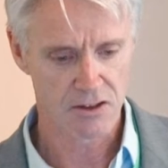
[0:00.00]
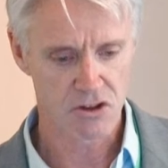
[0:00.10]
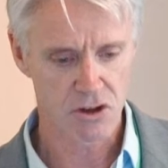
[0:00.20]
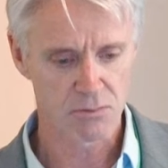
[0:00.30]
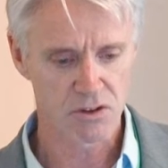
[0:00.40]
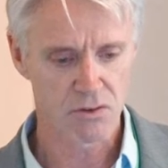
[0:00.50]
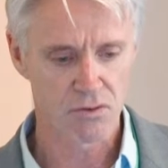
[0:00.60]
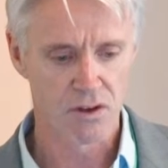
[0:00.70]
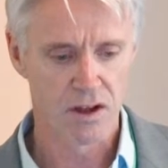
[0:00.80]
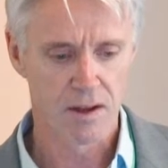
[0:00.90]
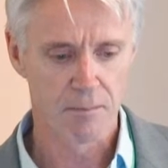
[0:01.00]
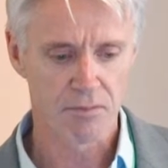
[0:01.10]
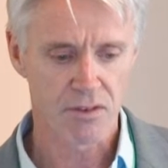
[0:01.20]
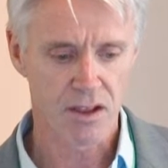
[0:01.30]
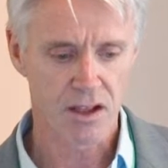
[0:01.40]

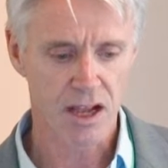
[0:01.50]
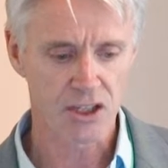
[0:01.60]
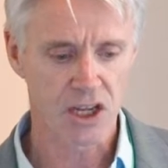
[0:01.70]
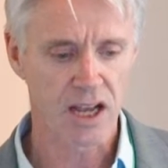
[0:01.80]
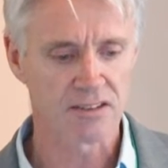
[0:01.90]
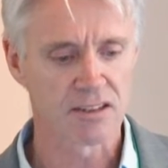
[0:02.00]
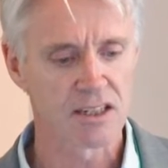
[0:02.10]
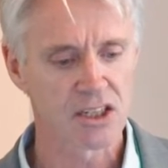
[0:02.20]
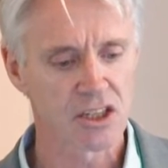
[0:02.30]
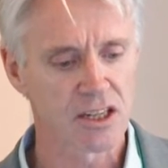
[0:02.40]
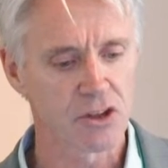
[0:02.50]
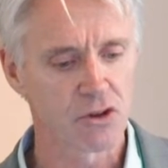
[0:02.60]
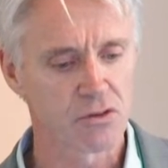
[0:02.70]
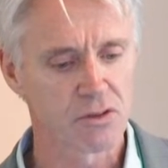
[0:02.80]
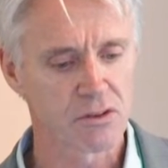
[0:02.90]
how she has initially a
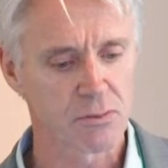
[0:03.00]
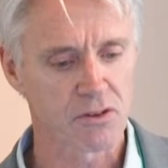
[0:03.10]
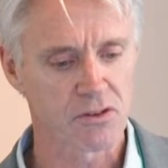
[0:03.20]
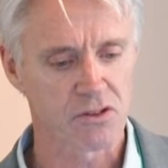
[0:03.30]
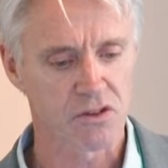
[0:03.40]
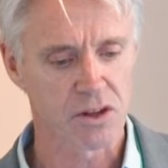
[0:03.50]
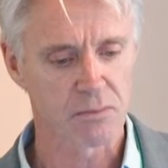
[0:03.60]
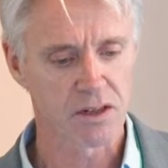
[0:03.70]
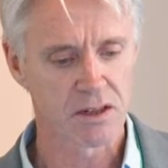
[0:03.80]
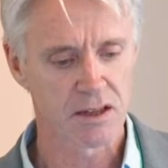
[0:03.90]
good response to treatment,